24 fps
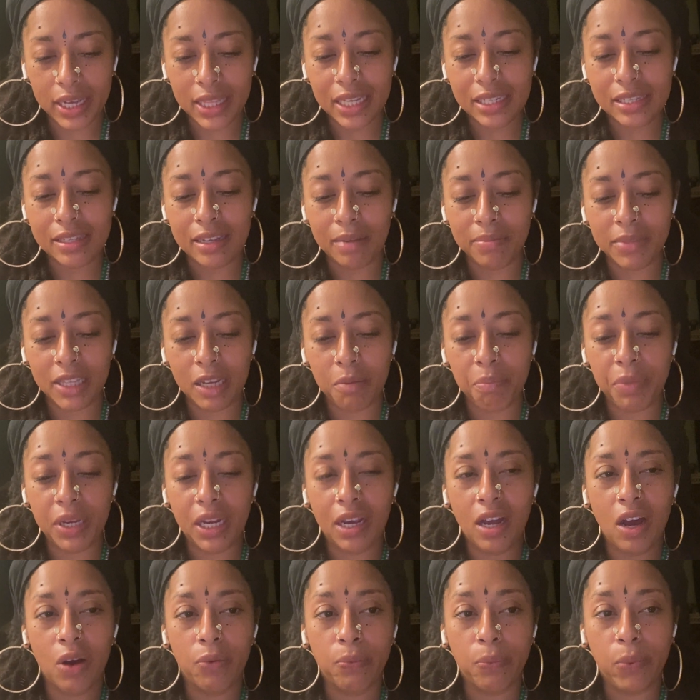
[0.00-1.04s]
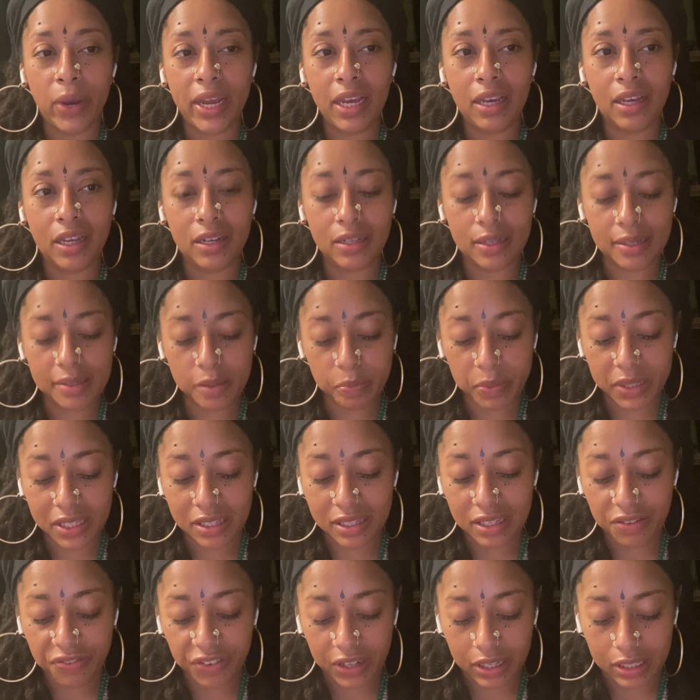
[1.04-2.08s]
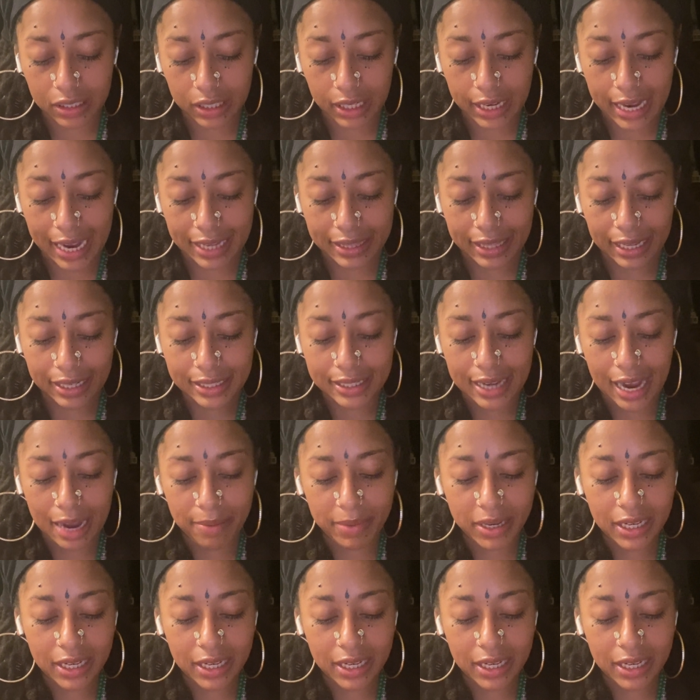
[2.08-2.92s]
There's something being awakened specifically at that time.